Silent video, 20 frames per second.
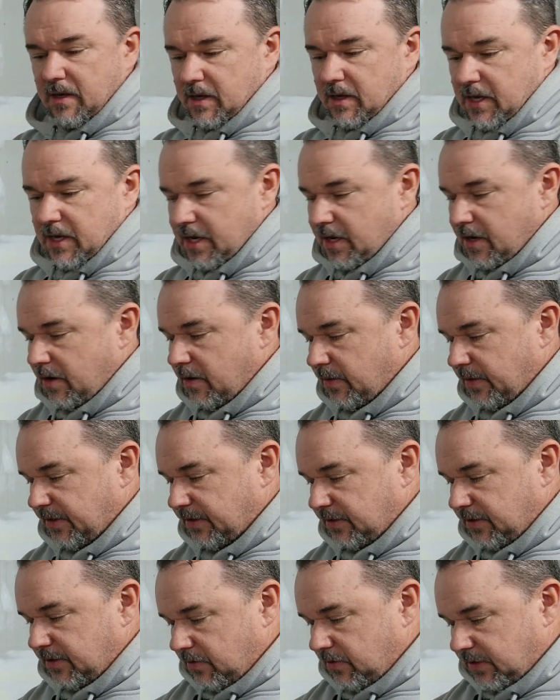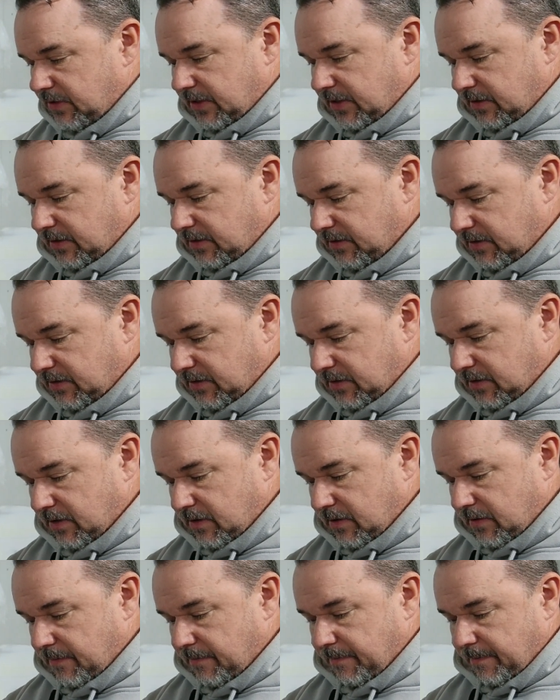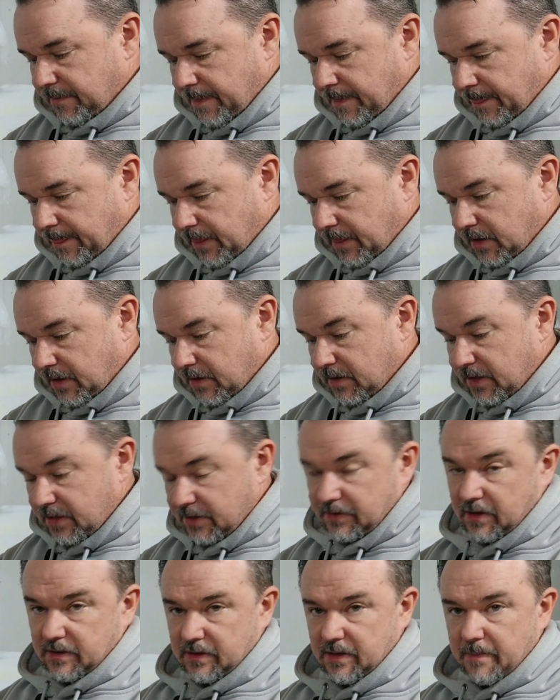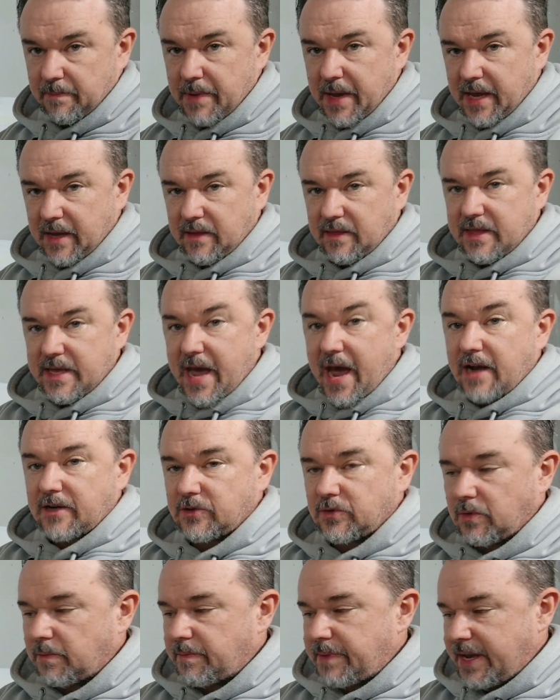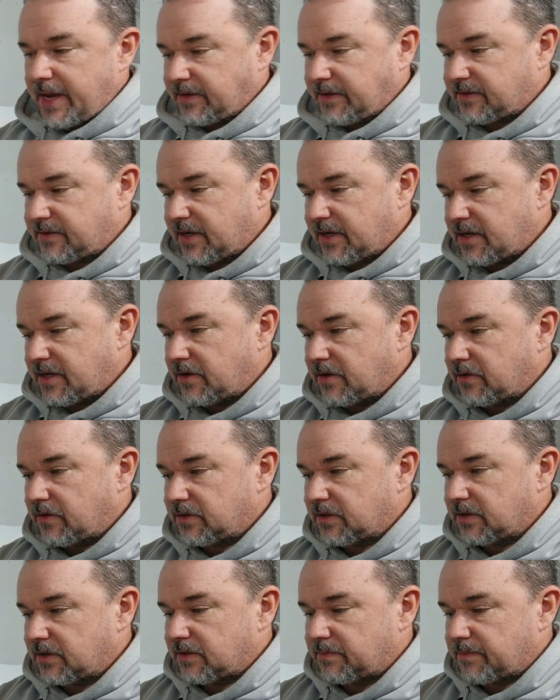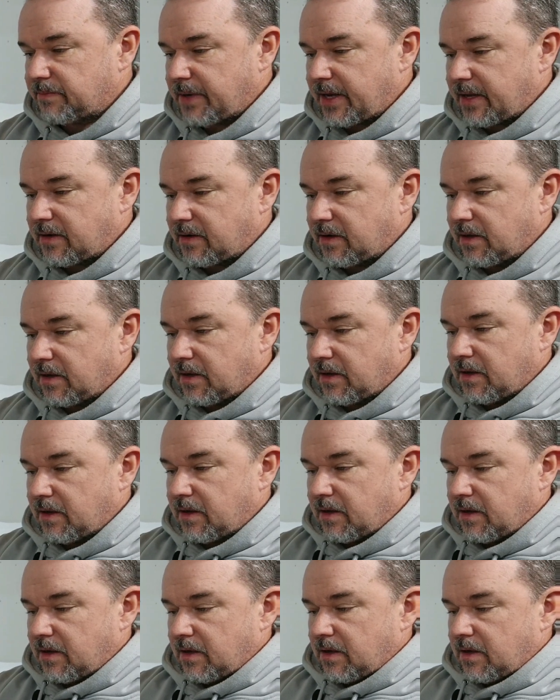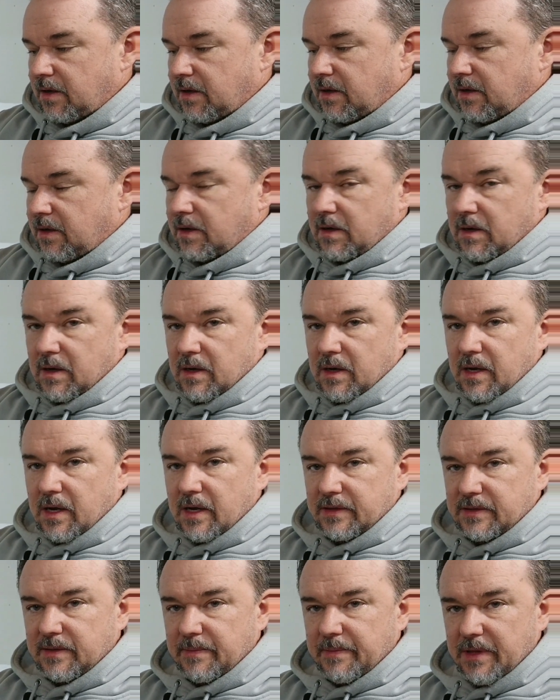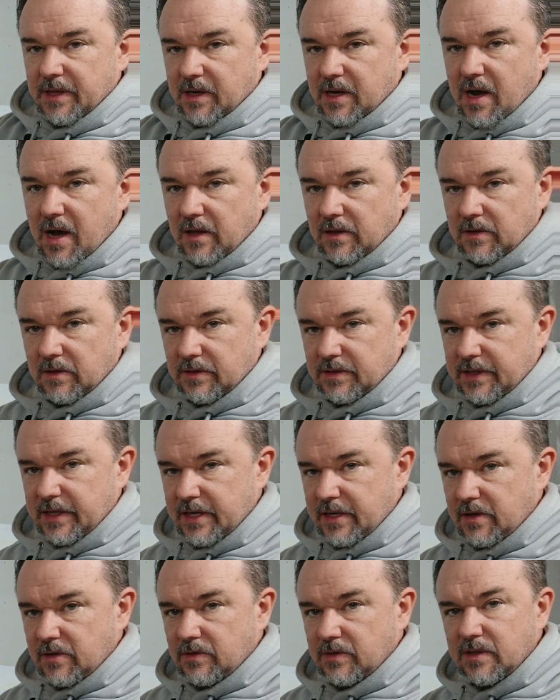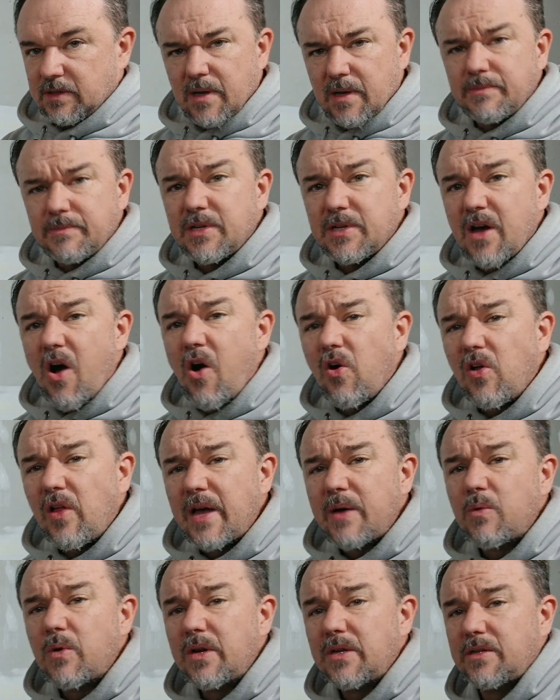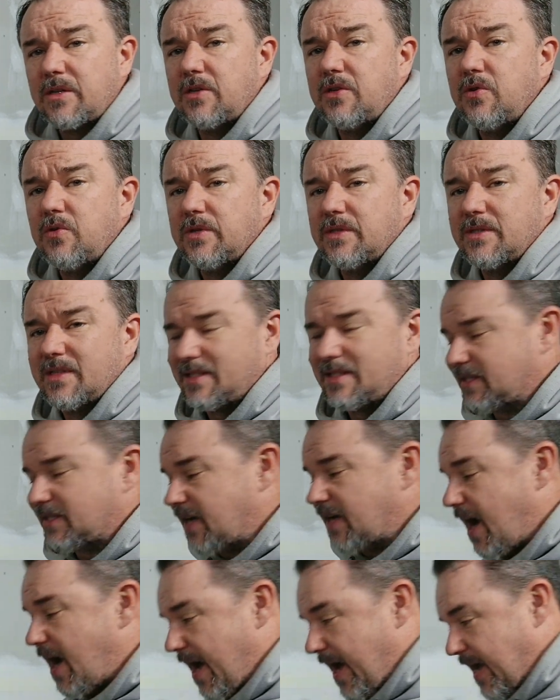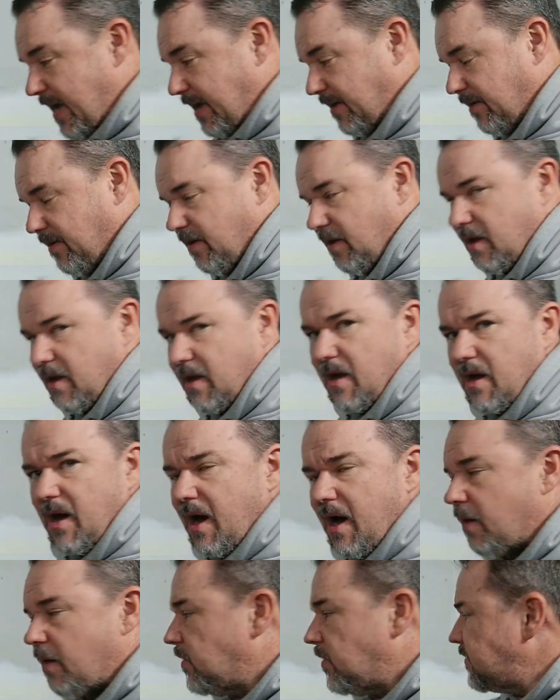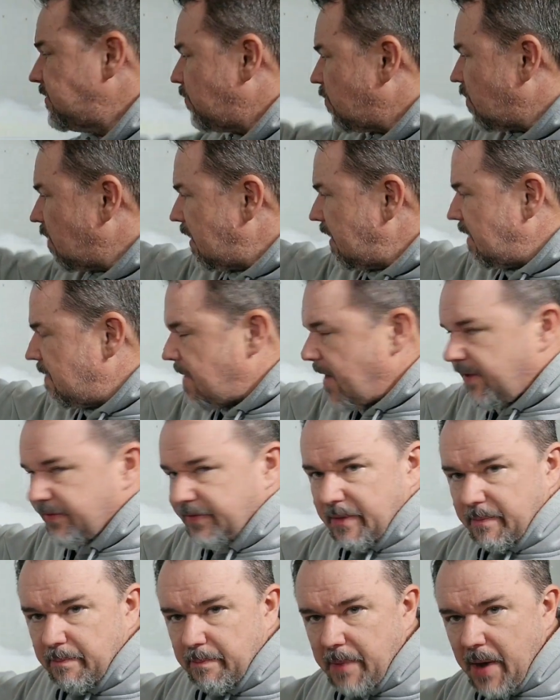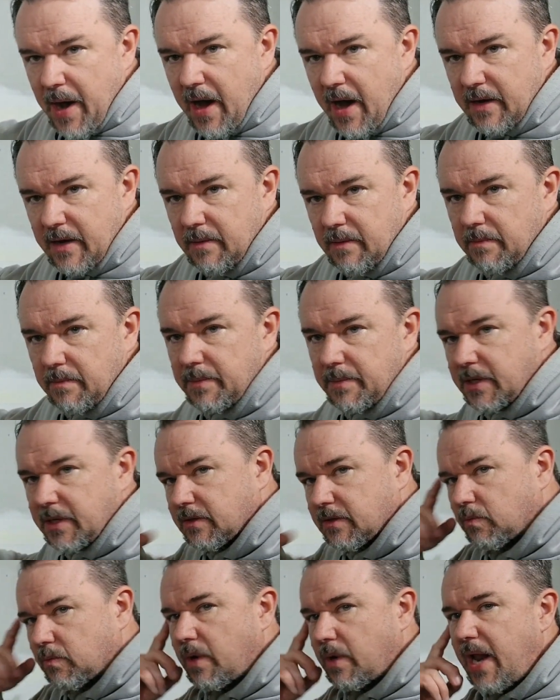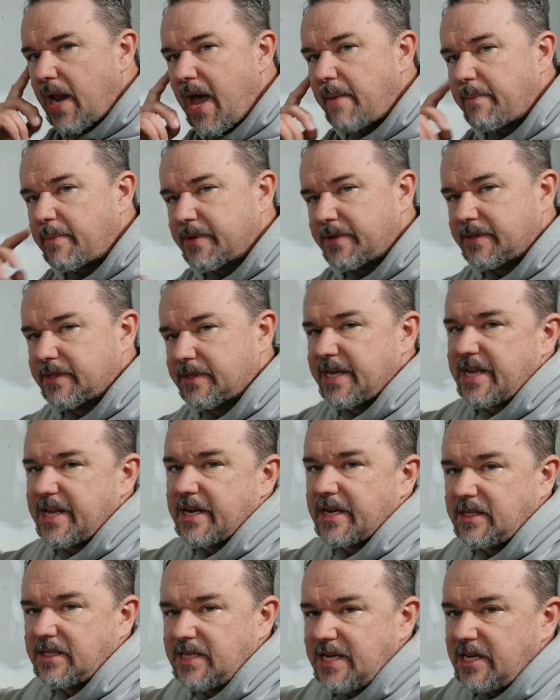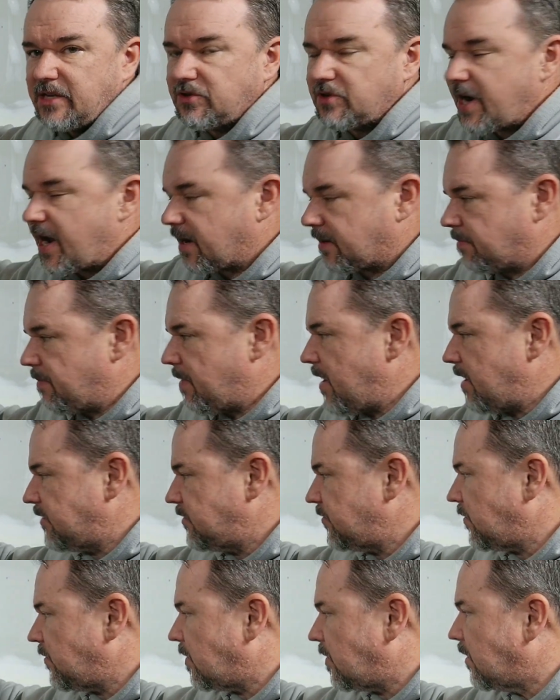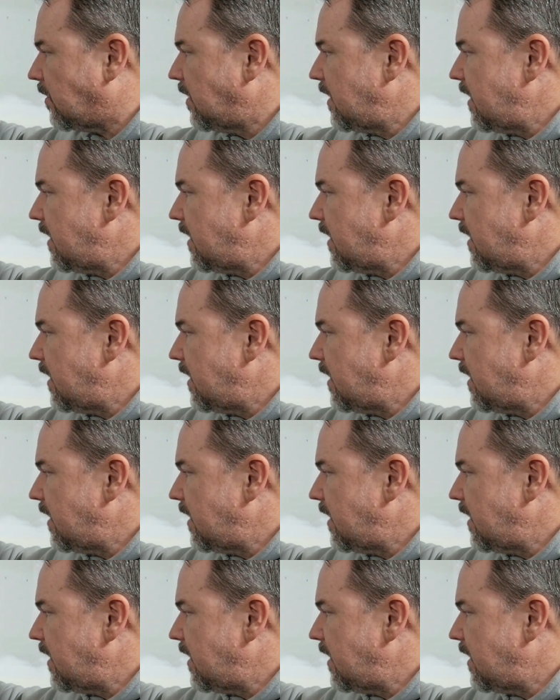he always uses. These aren't the actual paints that he uses, but some of the colors that he uses. All I wanted to do is the sky. I wasn't worried about the bottom, because what happens in a T-Track module